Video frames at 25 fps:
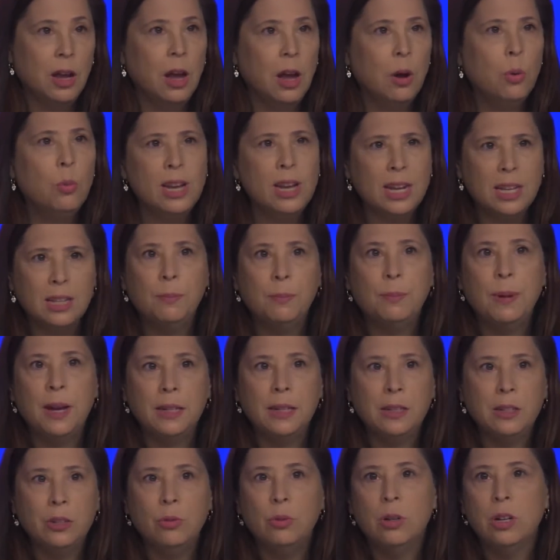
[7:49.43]
We
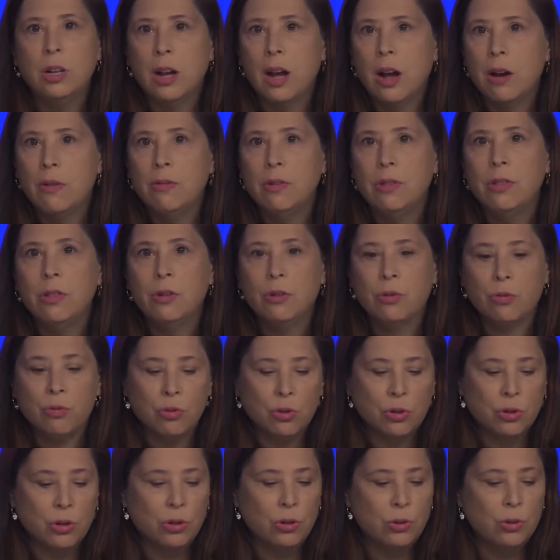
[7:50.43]
expect to recover the
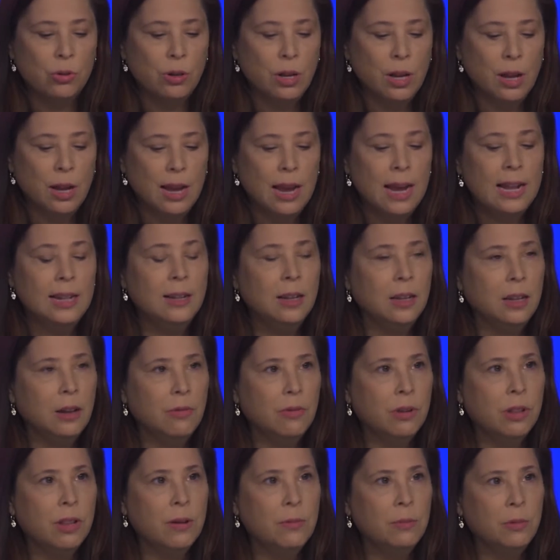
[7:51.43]
crew and
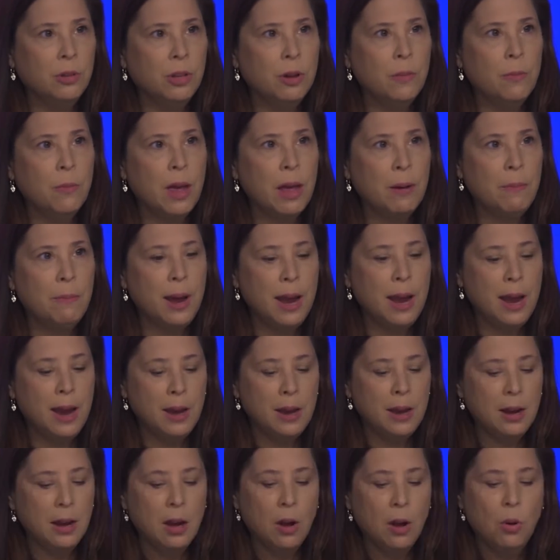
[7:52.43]
deliver them to the med
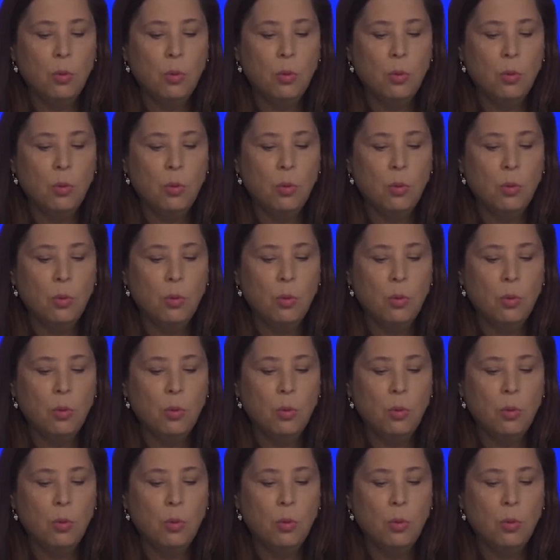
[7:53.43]
bay